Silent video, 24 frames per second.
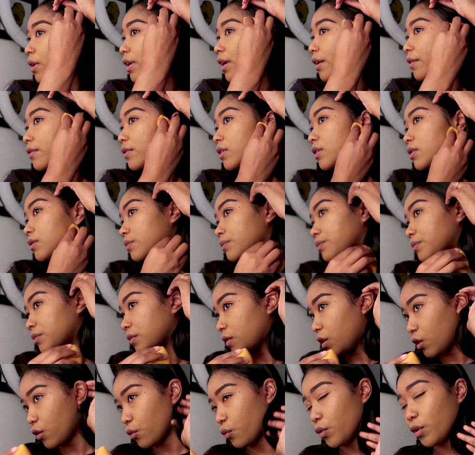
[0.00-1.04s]
whatever,
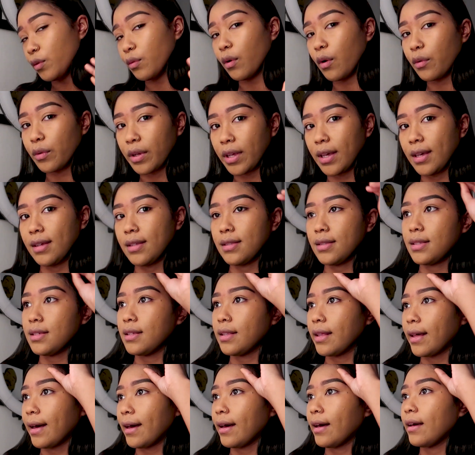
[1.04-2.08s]
we won't get
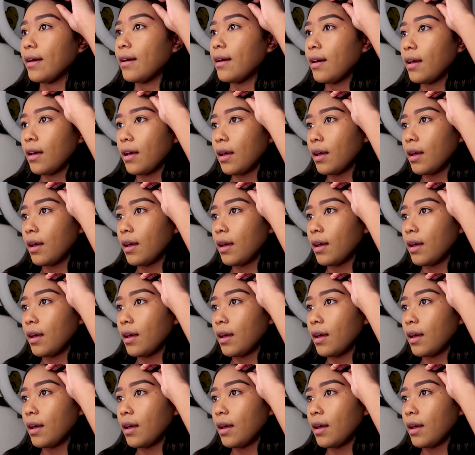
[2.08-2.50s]
into that.